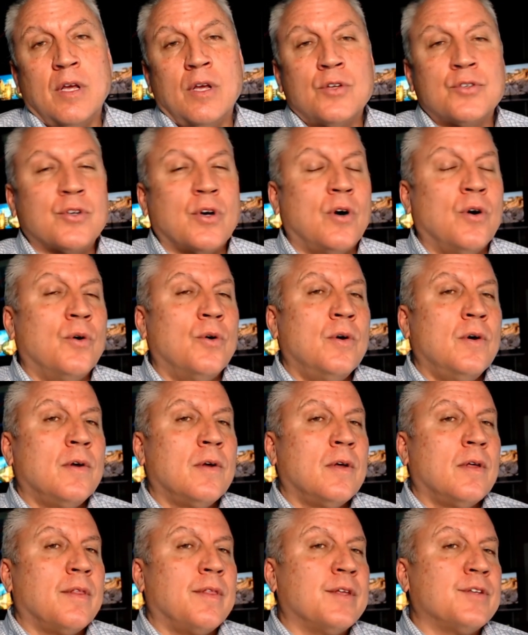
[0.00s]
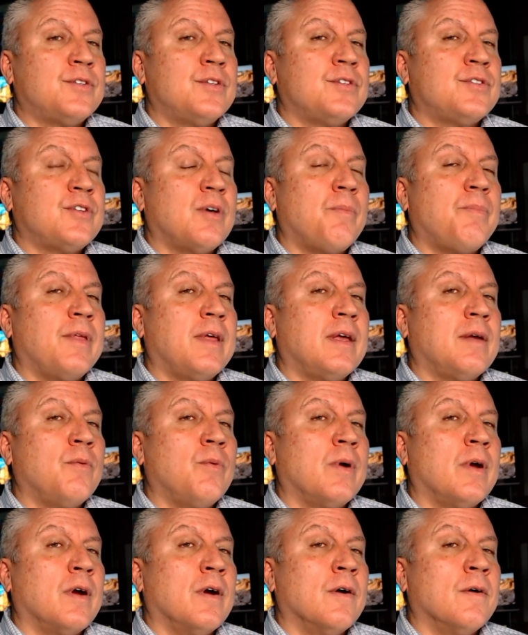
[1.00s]
So this is something
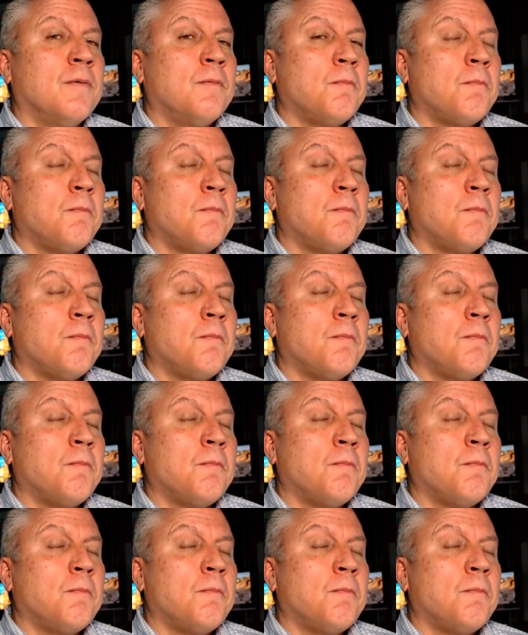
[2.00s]
where